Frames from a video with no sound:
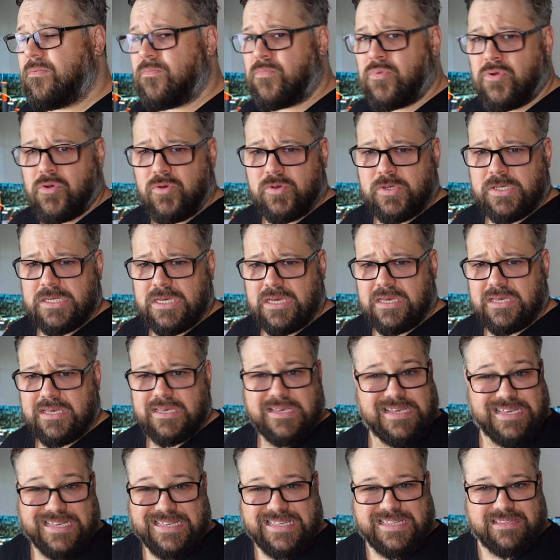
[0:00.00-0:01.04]
Prusa,
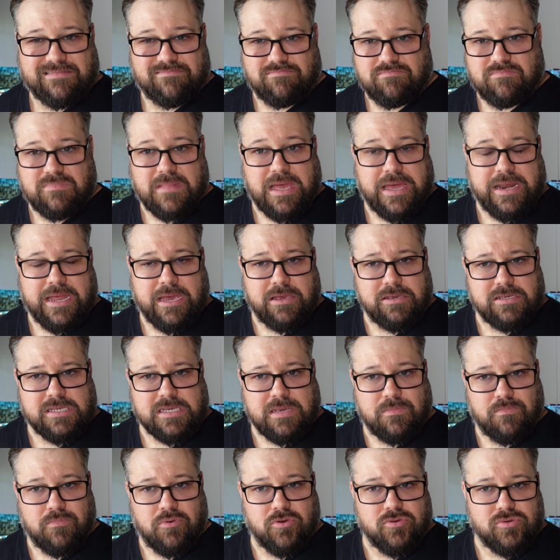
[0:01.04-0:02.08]
is that how you say
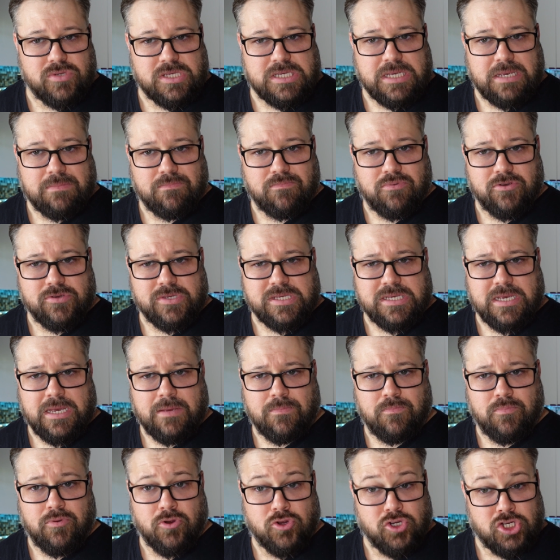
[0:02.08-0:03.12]
it? Prusa? Prusa?
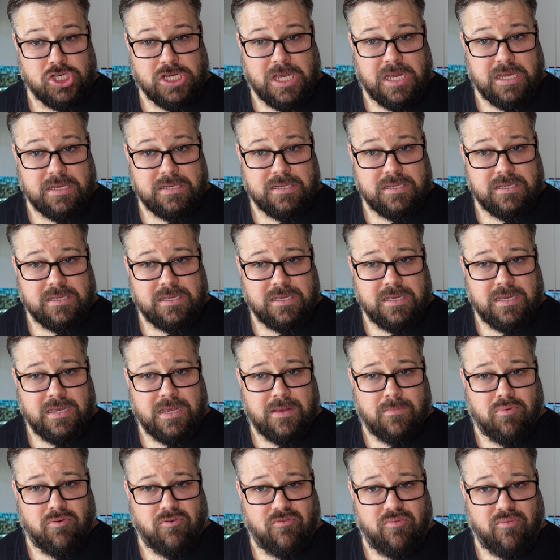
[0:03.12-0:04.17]
Prusa?
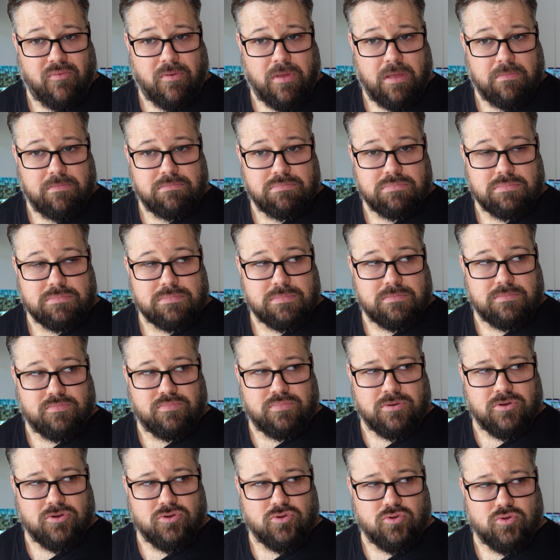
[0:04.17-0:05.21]
Prusa?
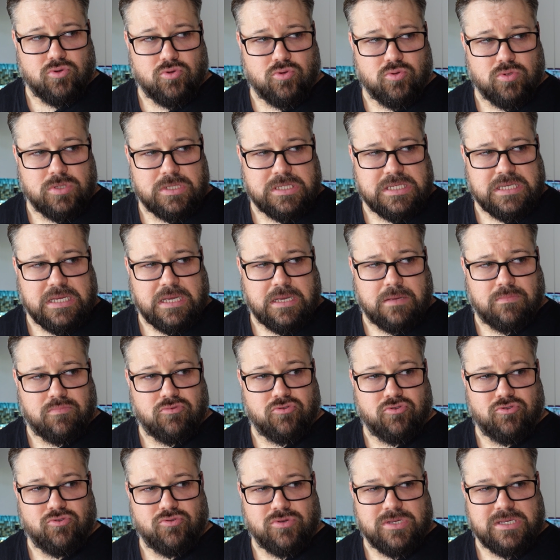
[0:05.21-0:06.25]
Prusa?
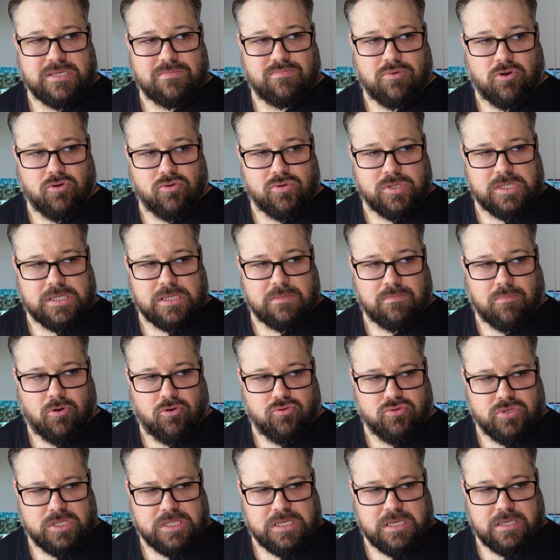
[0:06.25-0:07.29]
Prusa? Prusa?
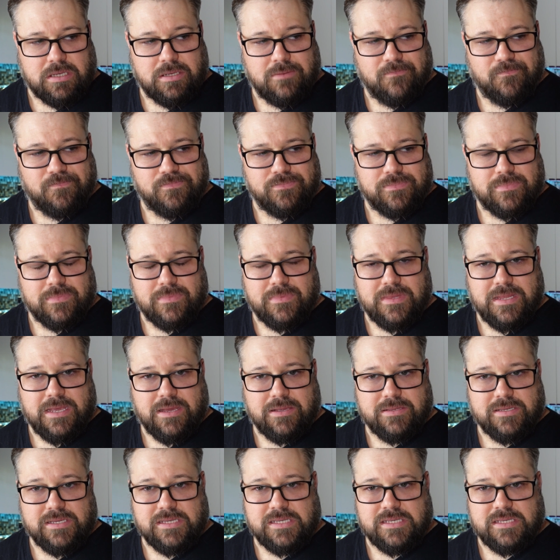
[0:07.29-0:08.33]
Prusa? Now
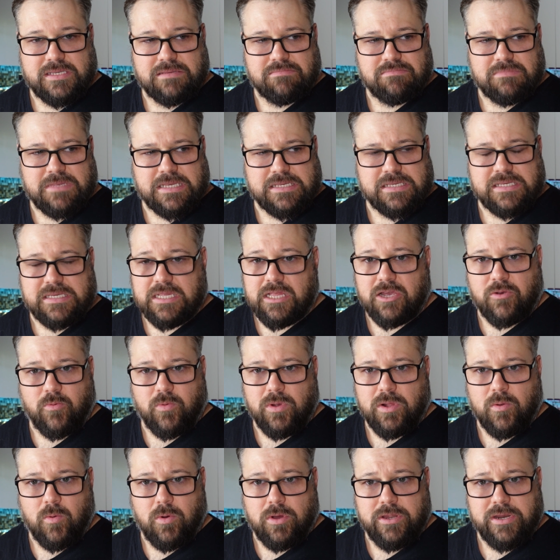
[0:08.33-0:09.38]
it just doesn't sound like a
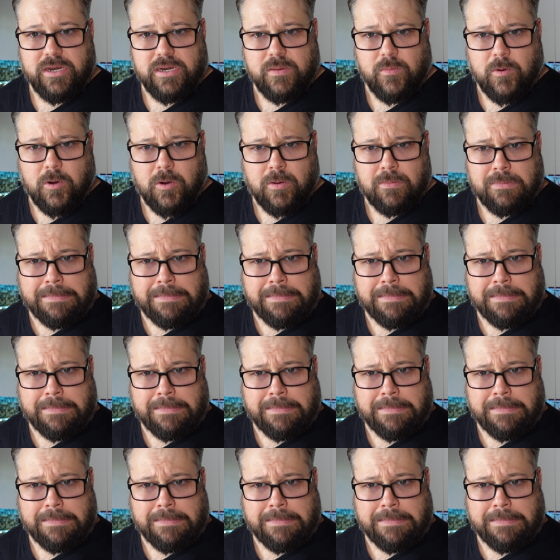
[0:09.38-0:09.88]
real word anymore.